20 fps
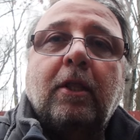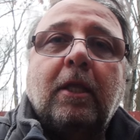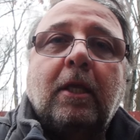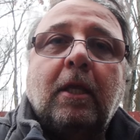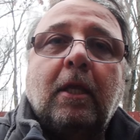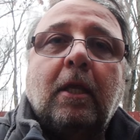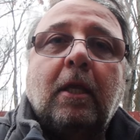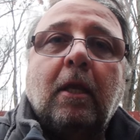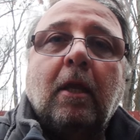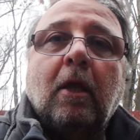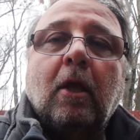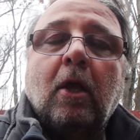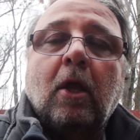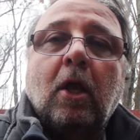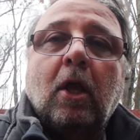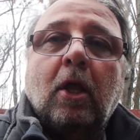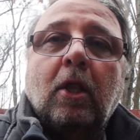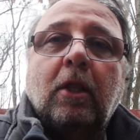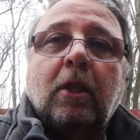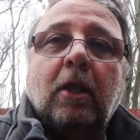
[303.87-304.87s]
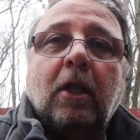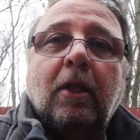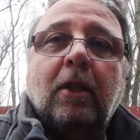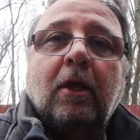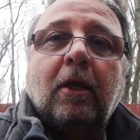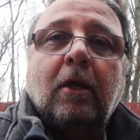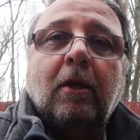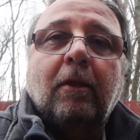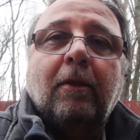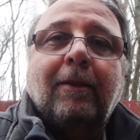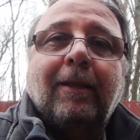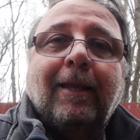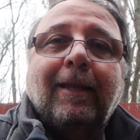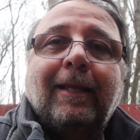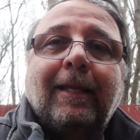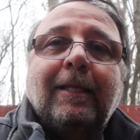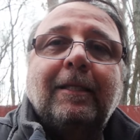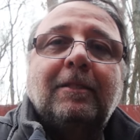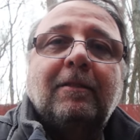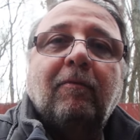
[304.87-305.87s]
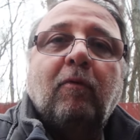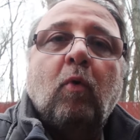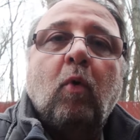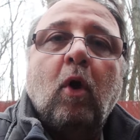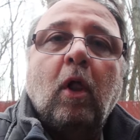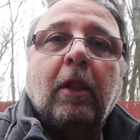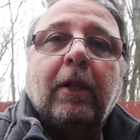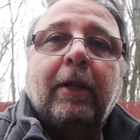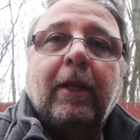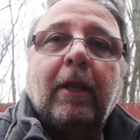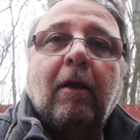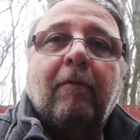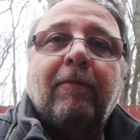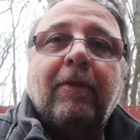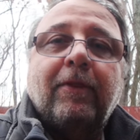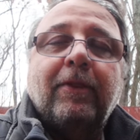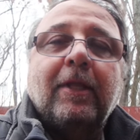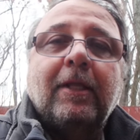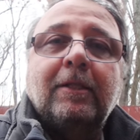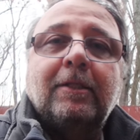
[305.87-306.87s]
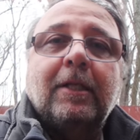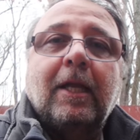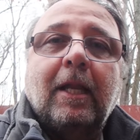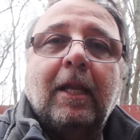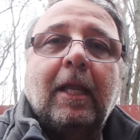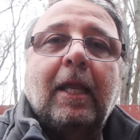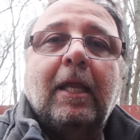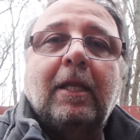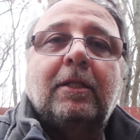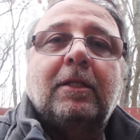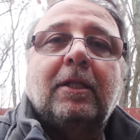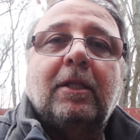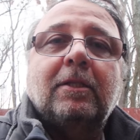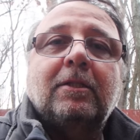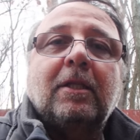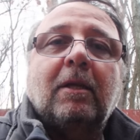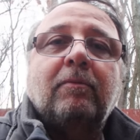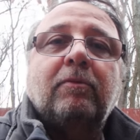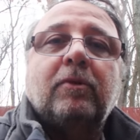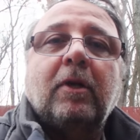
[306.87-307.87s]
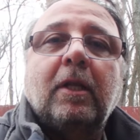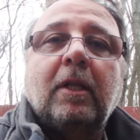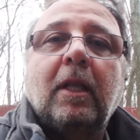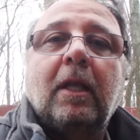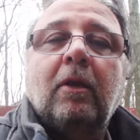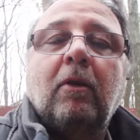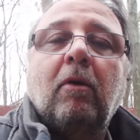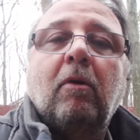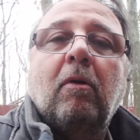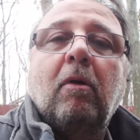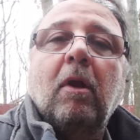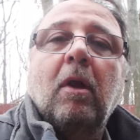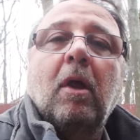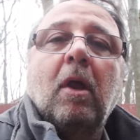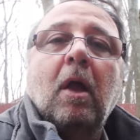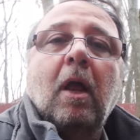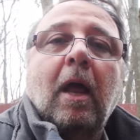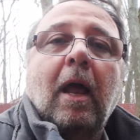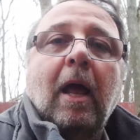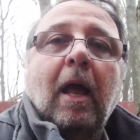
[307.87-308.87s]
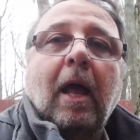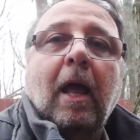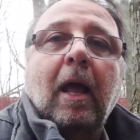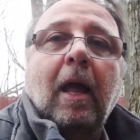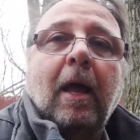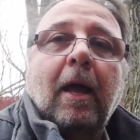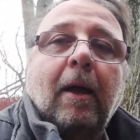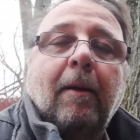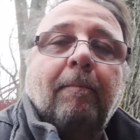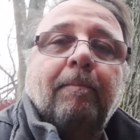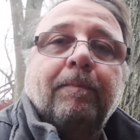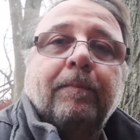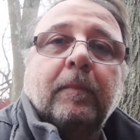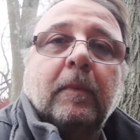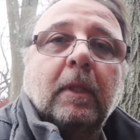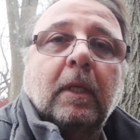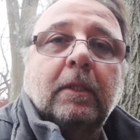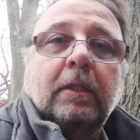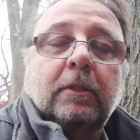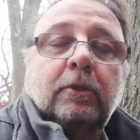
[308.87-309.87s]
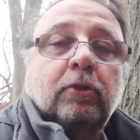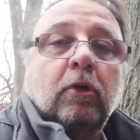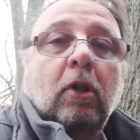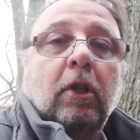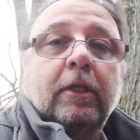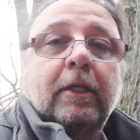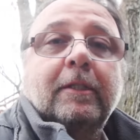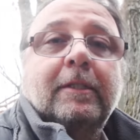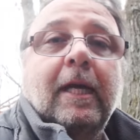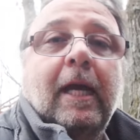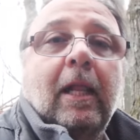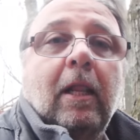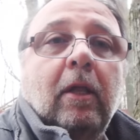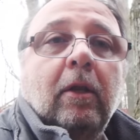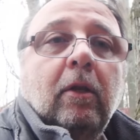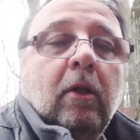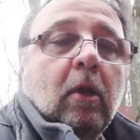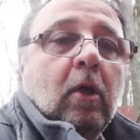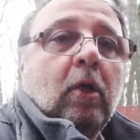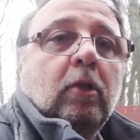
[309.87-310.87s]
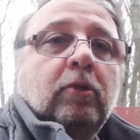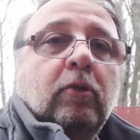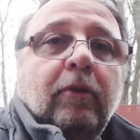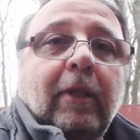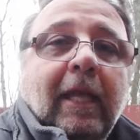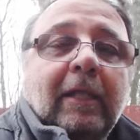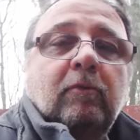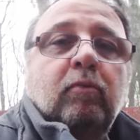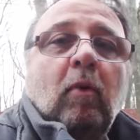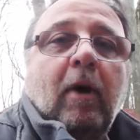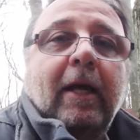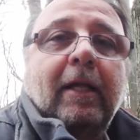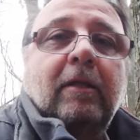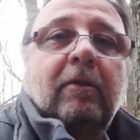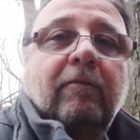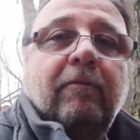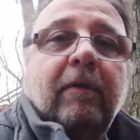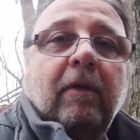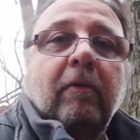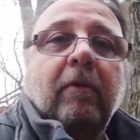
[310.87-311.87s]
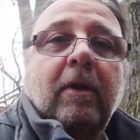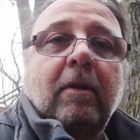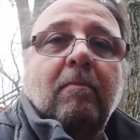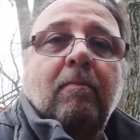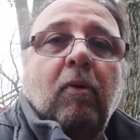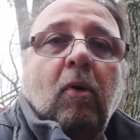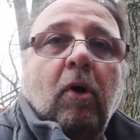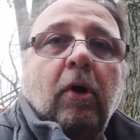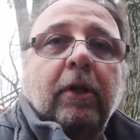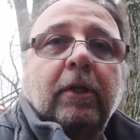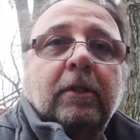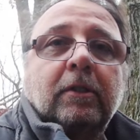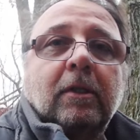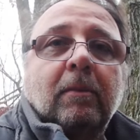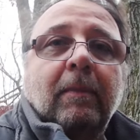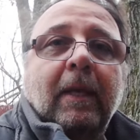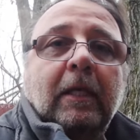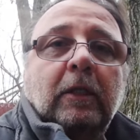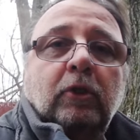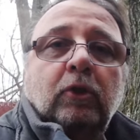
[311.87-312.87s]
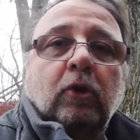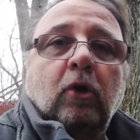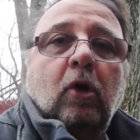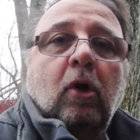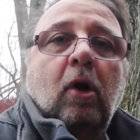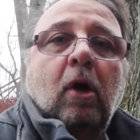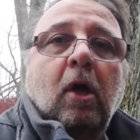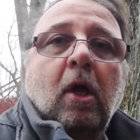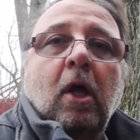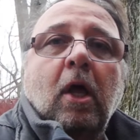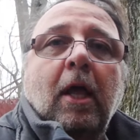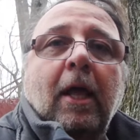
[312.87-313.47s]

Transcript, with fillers: the, the, the, the, adhesive quality of the thinset into the substrate that you're um, installing your tile on. So that's why it's very important to make sure